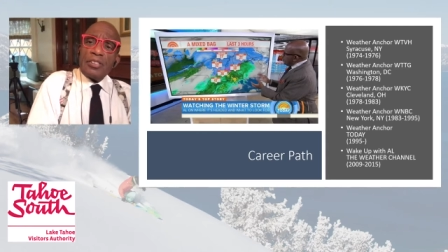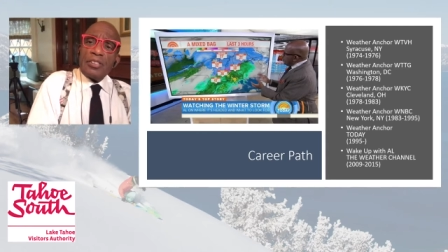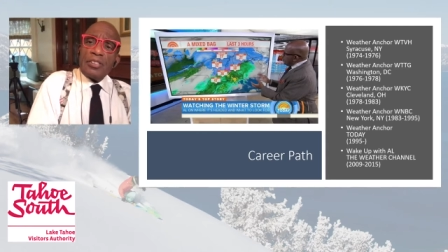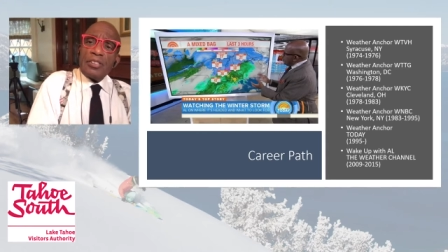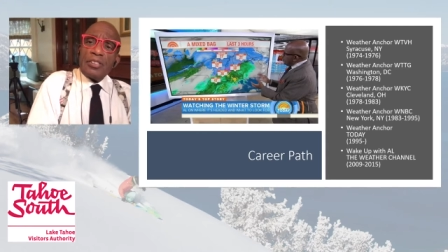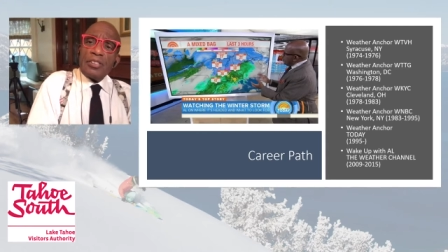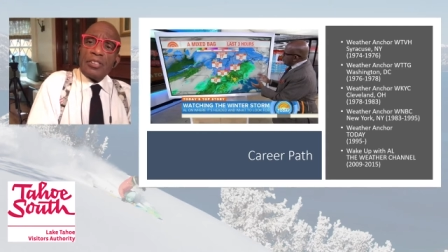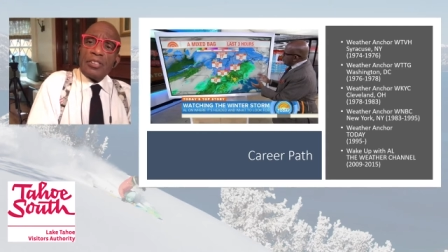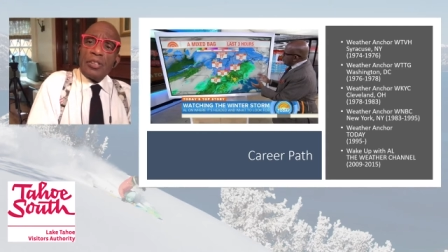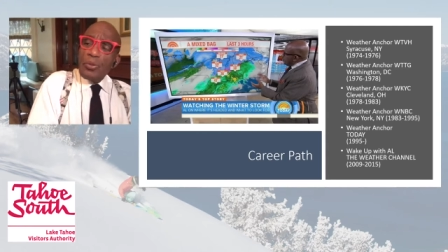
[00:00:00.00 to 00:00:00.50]

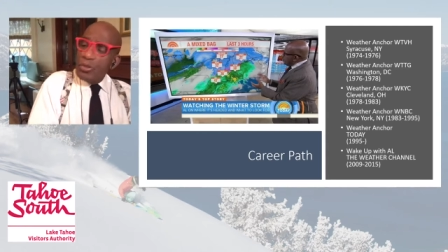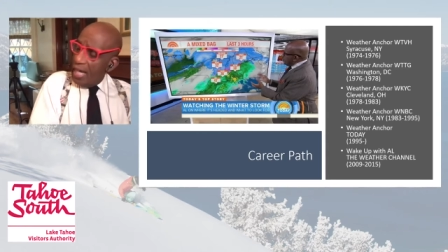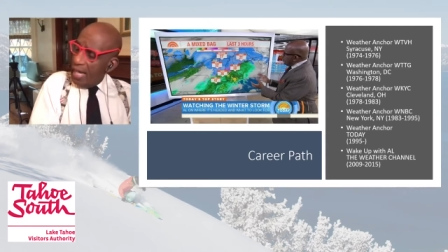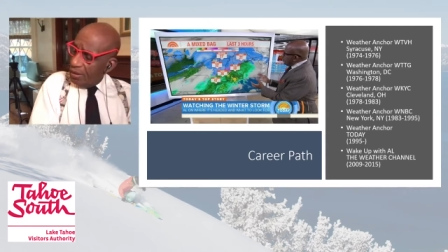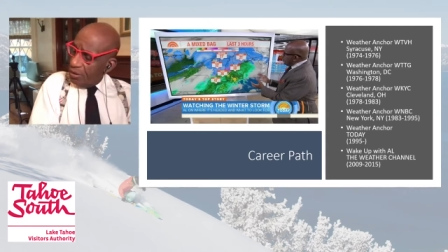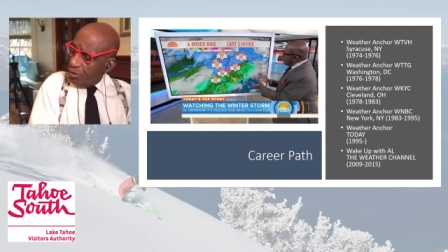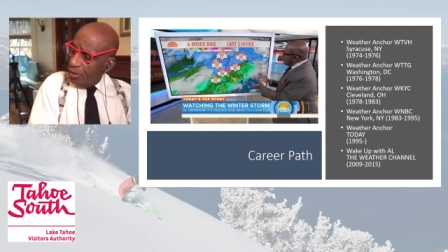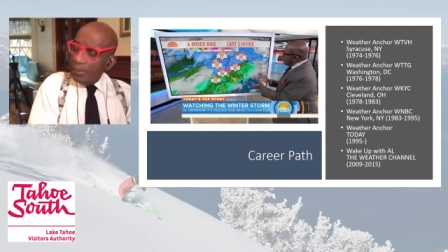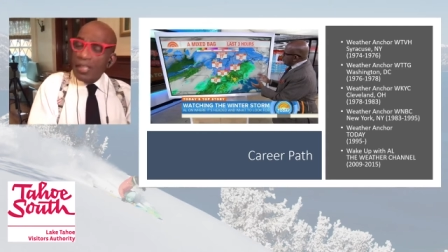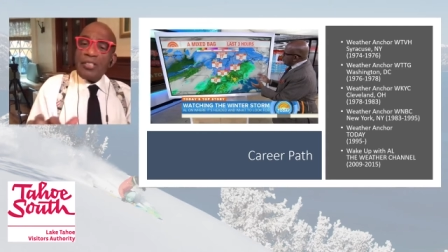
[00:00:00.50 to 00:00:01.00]
there's no
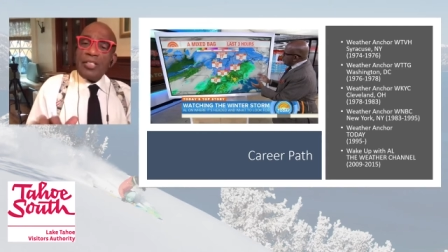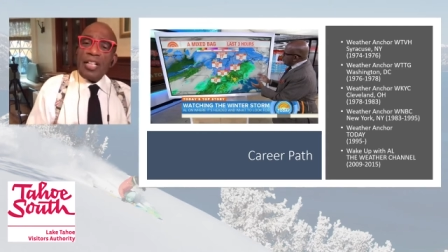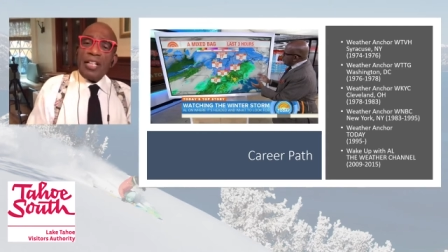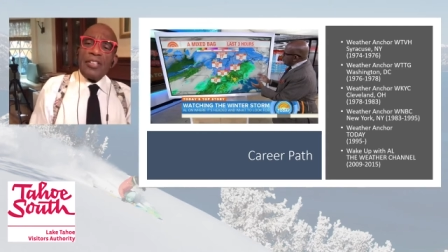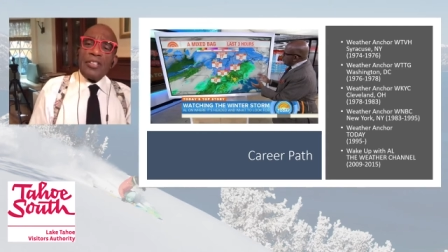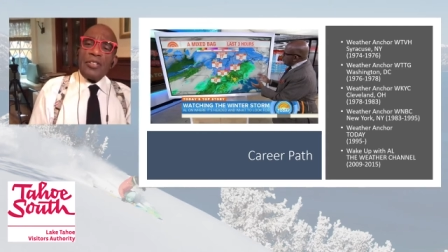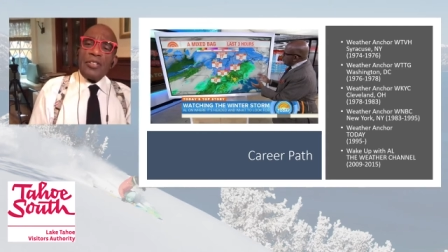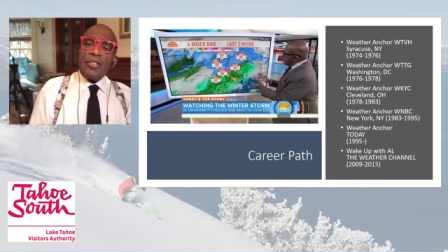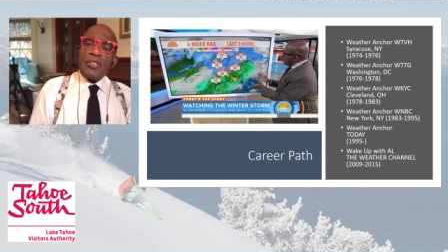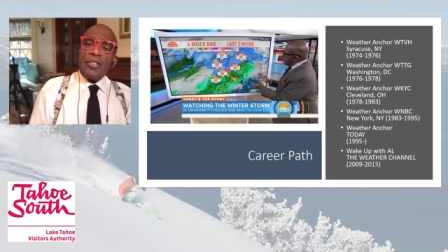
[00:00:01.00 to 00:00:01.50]
chat, so I'm
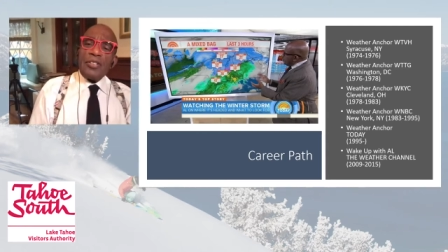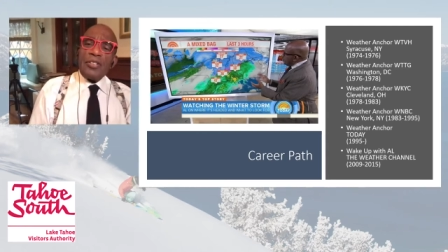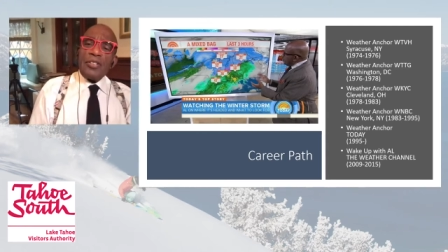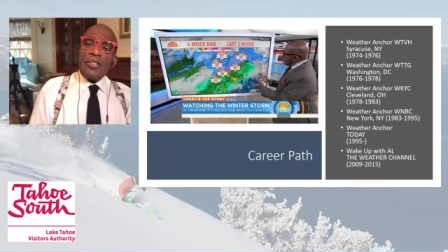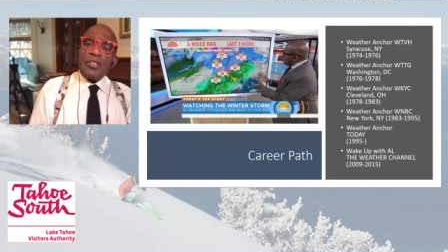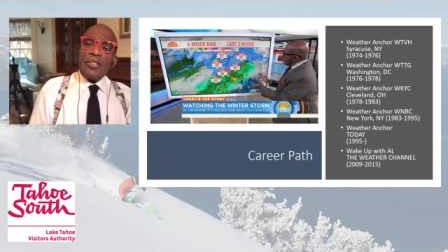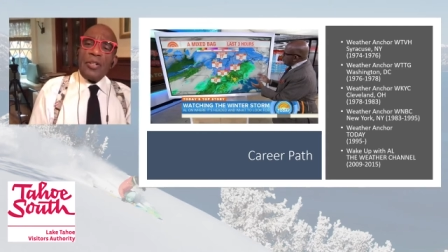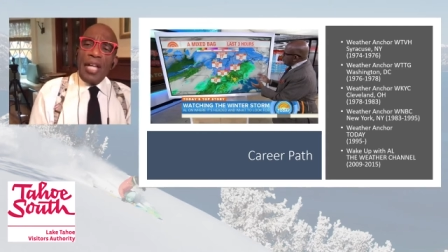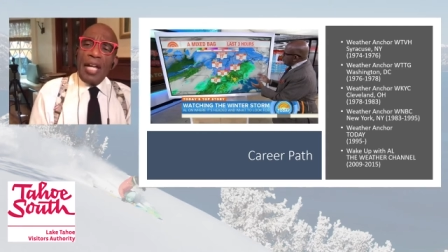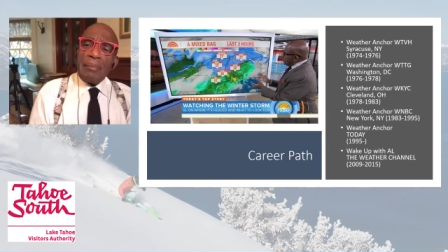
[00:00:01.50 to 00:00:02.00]
guessing everything's
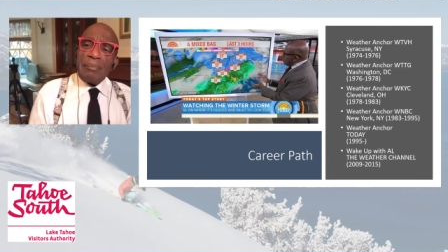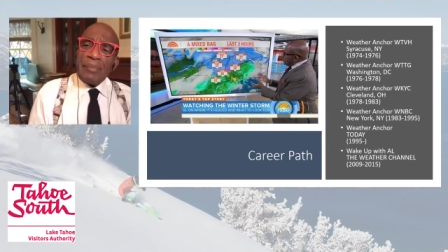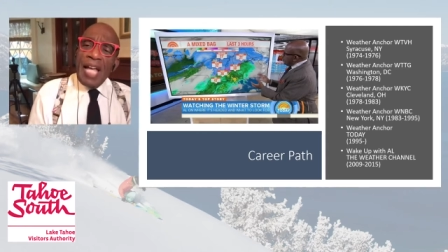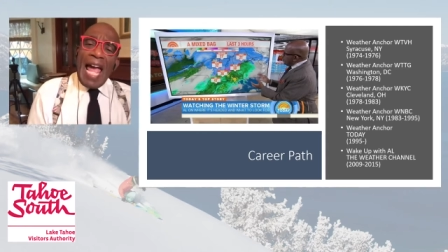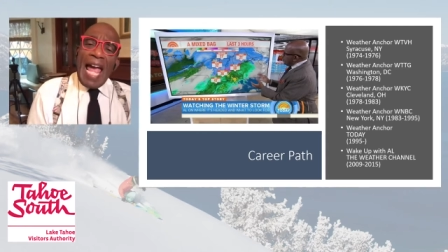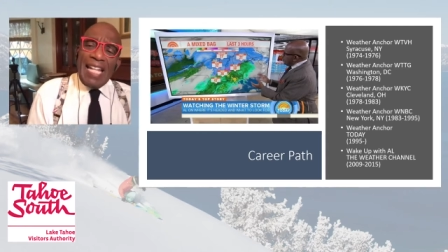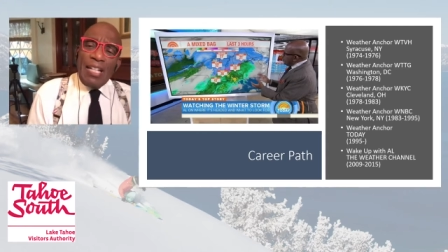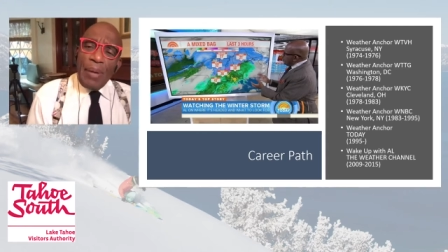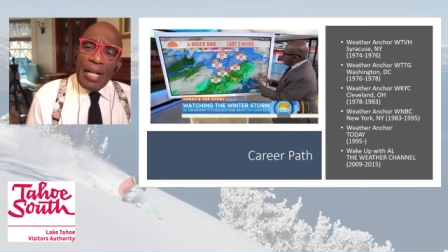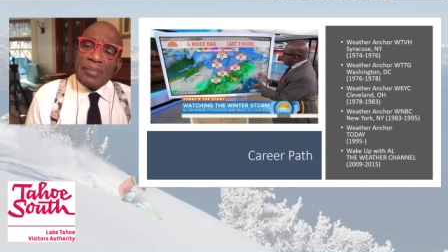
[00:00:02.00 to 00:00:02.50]

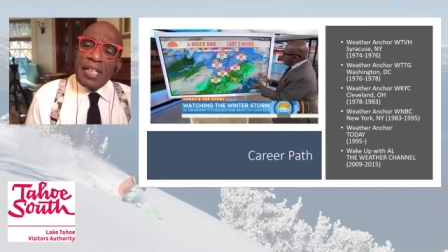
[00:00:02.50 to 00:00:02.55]
okay.